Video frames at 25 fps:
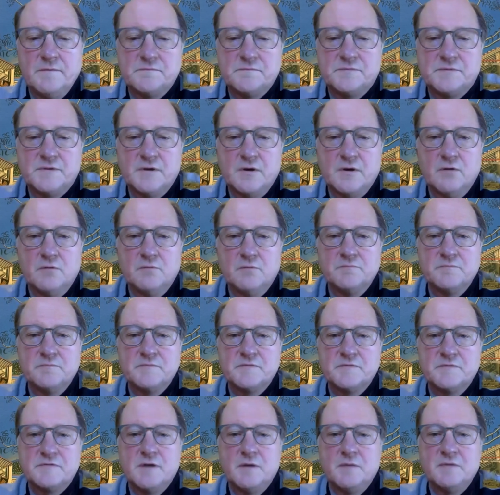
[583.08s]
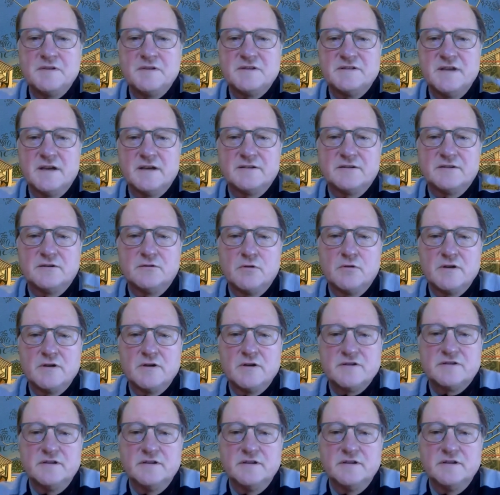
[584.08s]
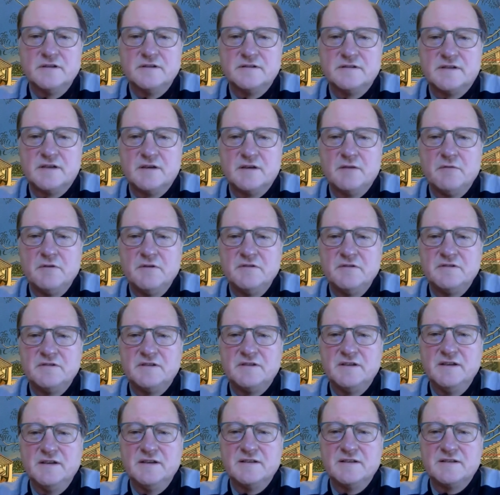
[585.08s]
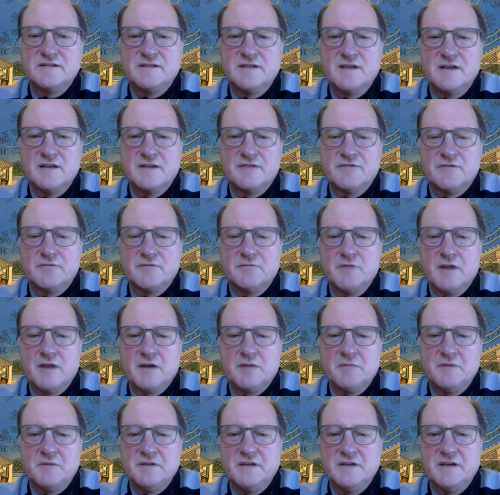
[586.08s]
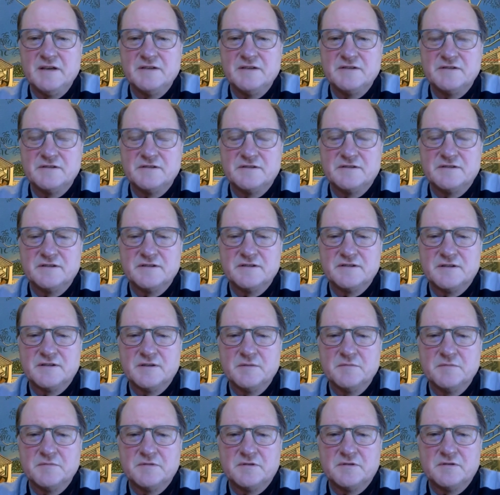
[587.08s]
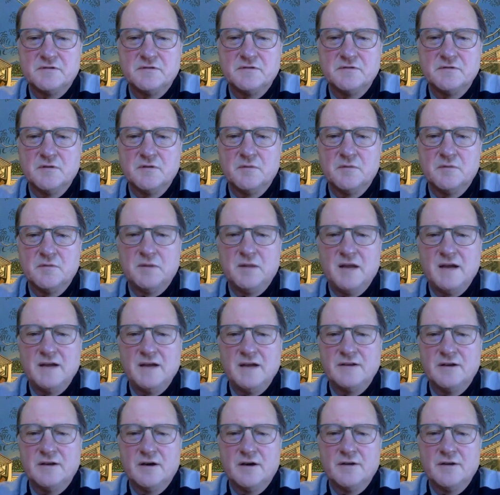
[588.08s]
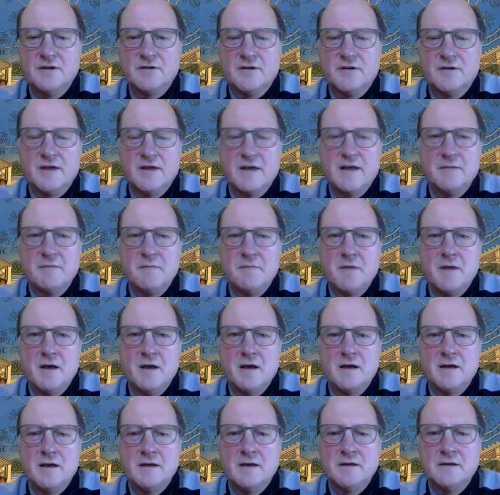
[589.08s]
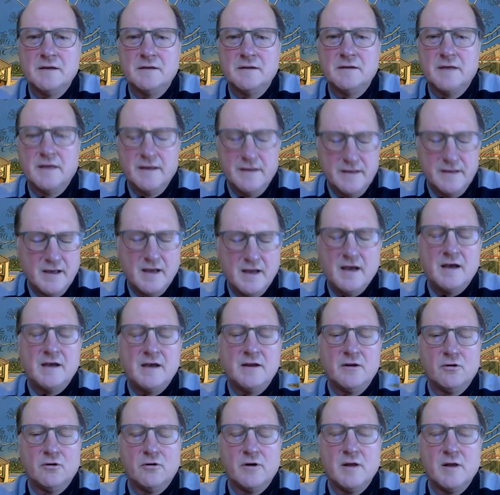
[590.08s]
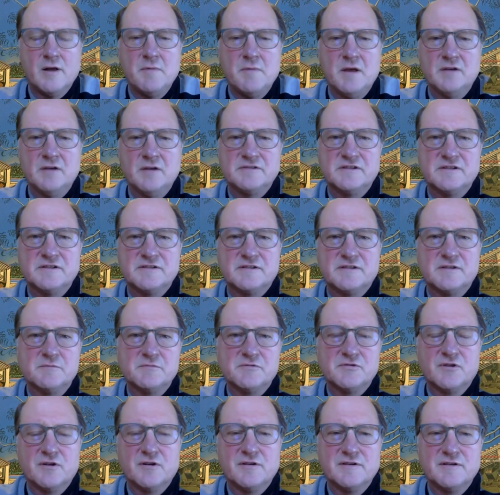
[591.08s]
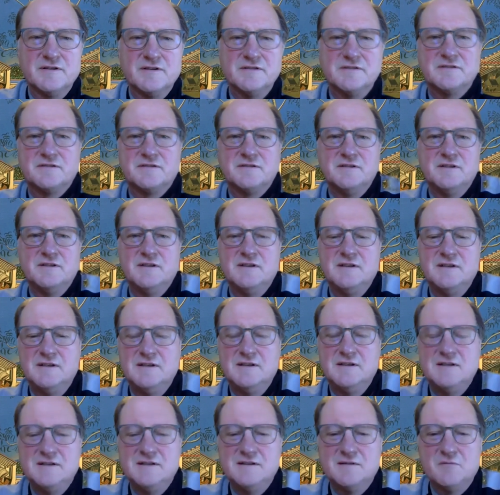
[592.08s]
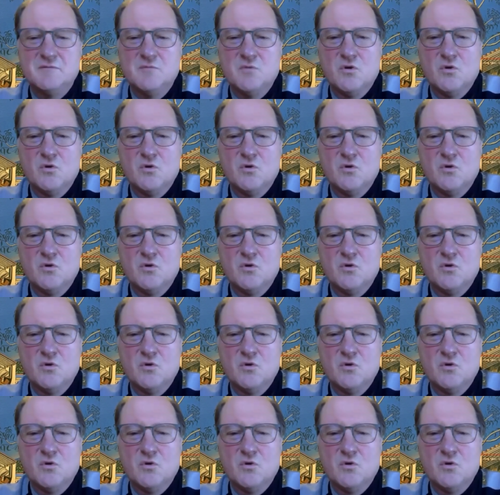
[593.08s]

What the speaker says: so Swamit's next question is, can we use the insights from recommendation systems to apply to other AI or ML systems, or are these more